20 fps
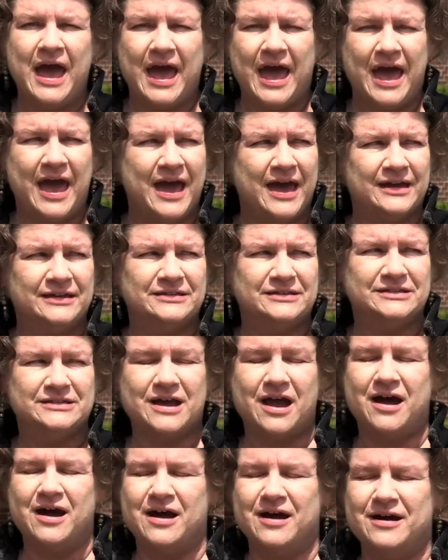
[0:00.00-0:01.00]
And
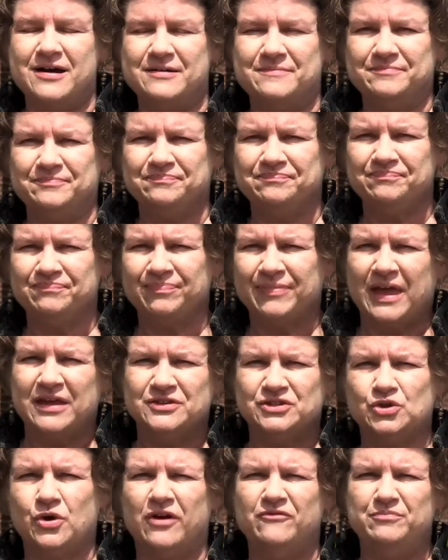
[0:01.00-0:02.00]
um,
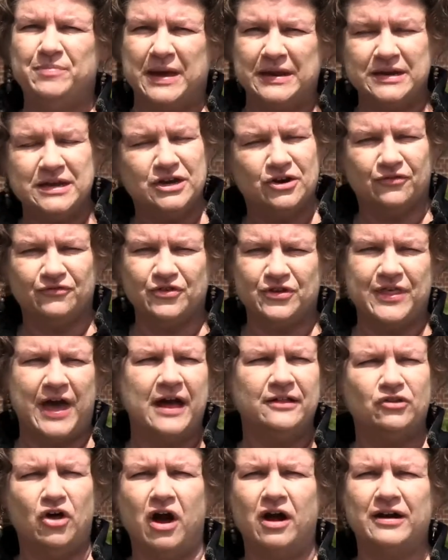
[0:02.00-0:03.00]
so I've been here for
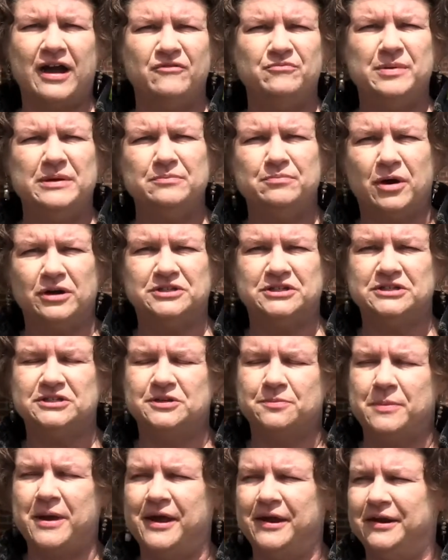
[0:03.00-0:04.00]
that long. I've been
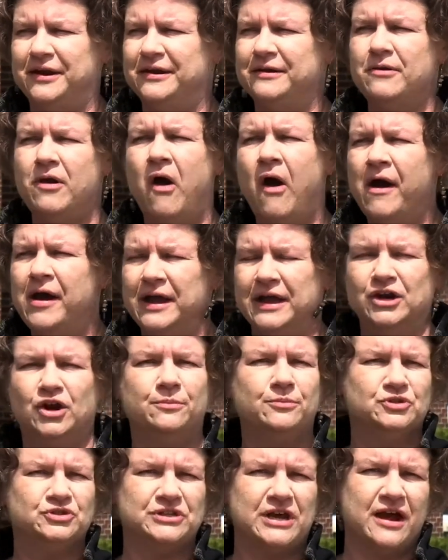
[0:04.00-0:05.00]
participating in
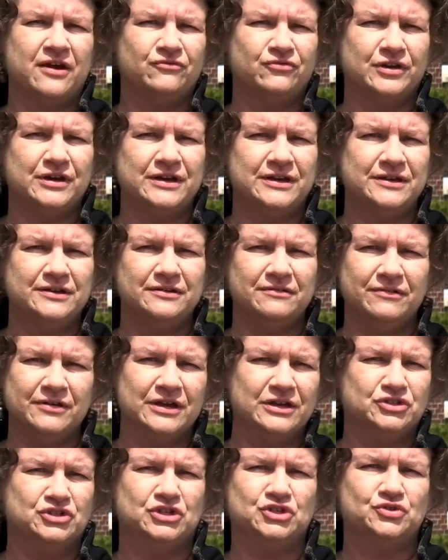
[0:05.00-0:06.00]
almost every
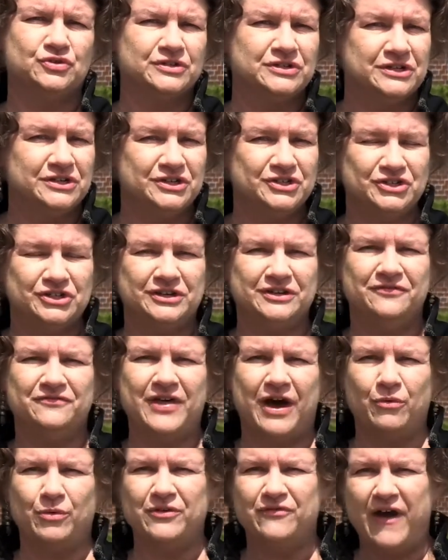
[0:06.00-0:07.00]
district initiative
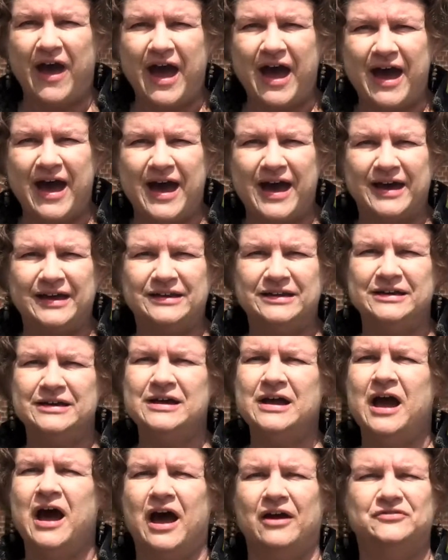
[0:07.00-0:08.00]
that we've had.
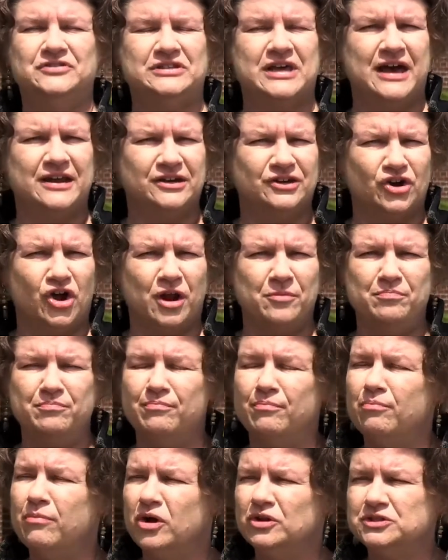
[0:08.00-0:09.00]
I've sat in
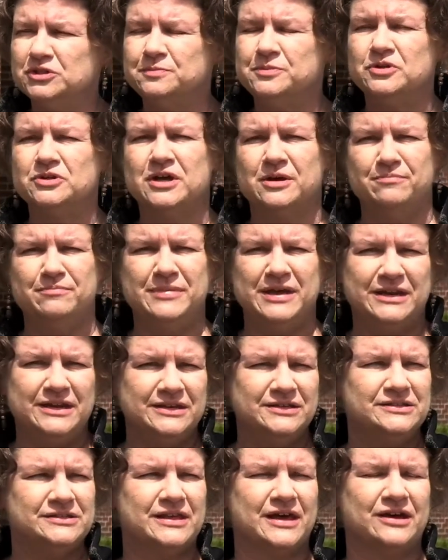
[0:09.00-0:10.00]
on multiple
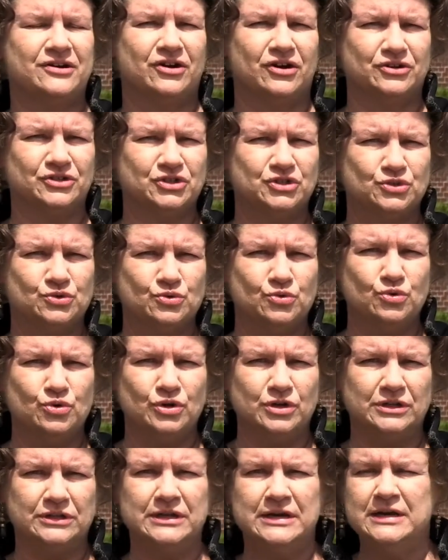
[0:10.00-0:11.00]
committees that our
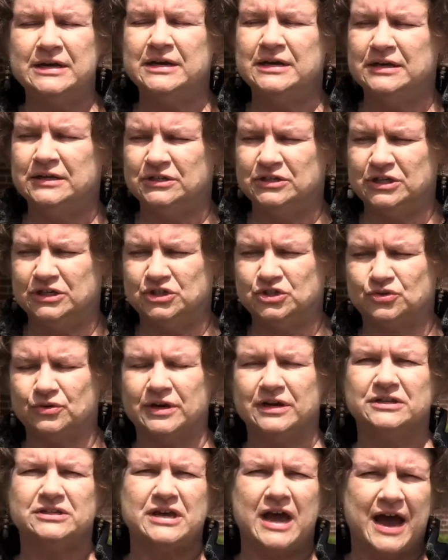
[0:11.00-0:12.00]
school
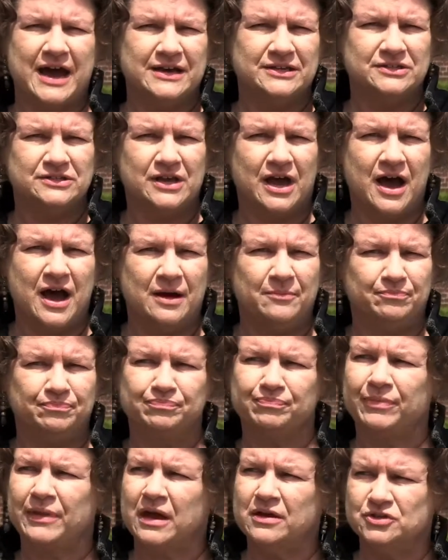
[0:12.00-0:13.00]
district has um,
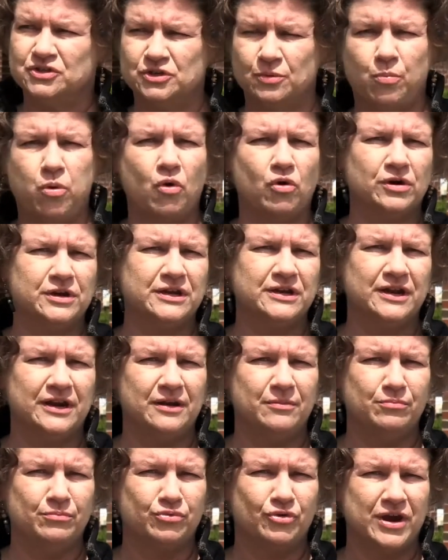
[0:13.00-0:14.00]
supported and
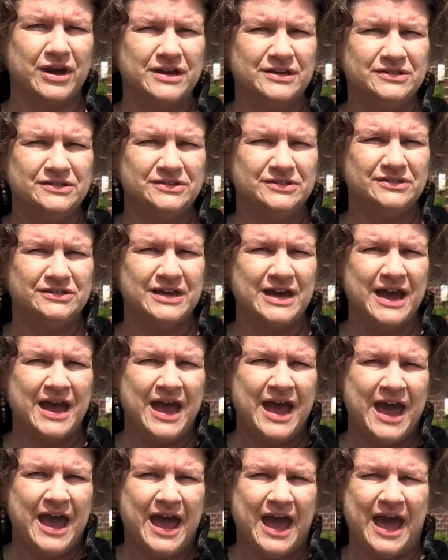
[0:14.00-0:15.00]
embraced.
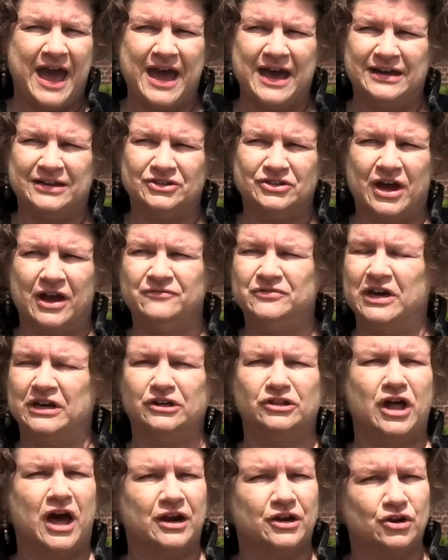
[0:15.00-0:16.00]
And I've done
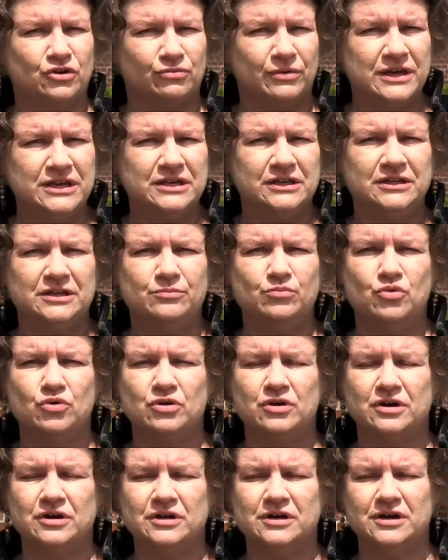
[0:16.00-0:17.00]
a lot of curriculum
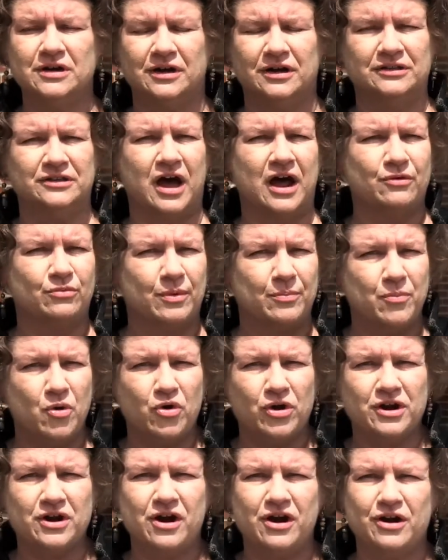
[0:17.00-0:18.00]
work, a lot of
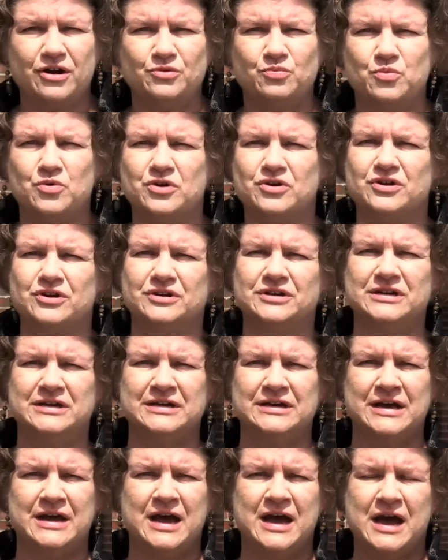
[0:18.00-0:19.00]
report card work.
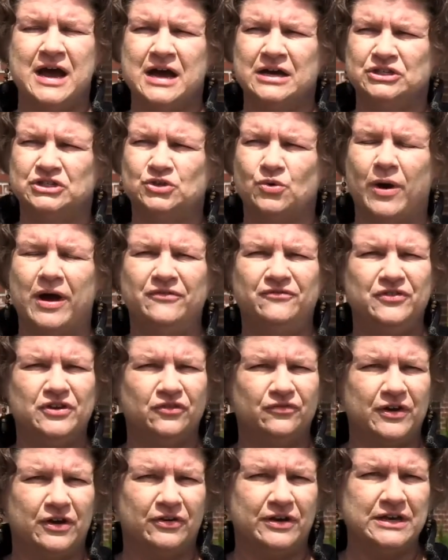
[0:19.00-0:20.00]
So I feel
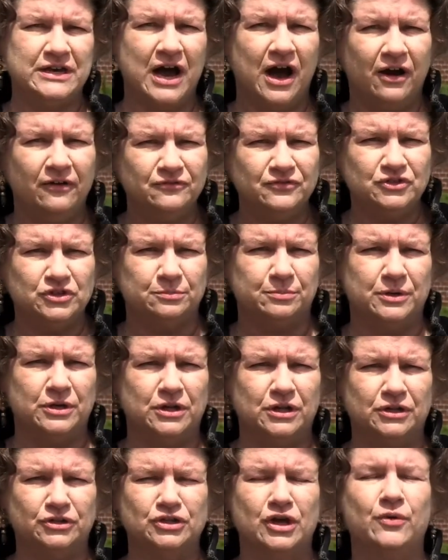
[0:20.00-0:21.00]
very
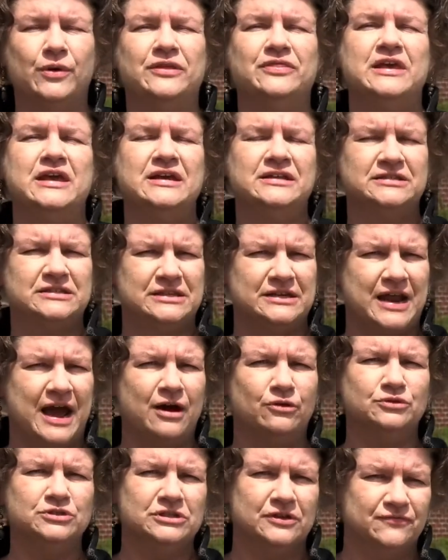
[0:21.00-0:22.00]
comfortable knowing the ins and
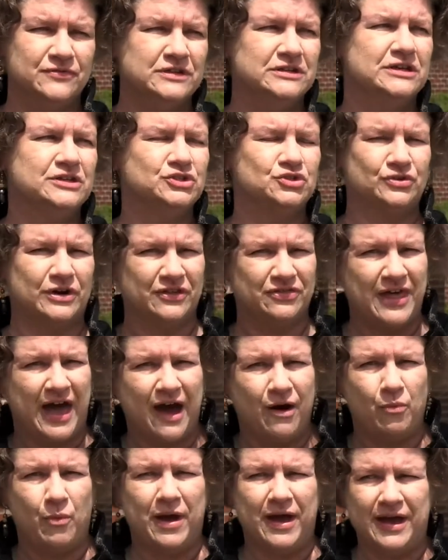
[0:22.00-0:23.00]
outs of the district
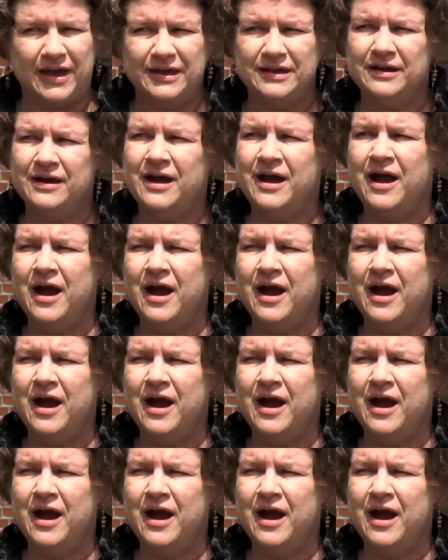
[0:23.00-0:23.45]
that way.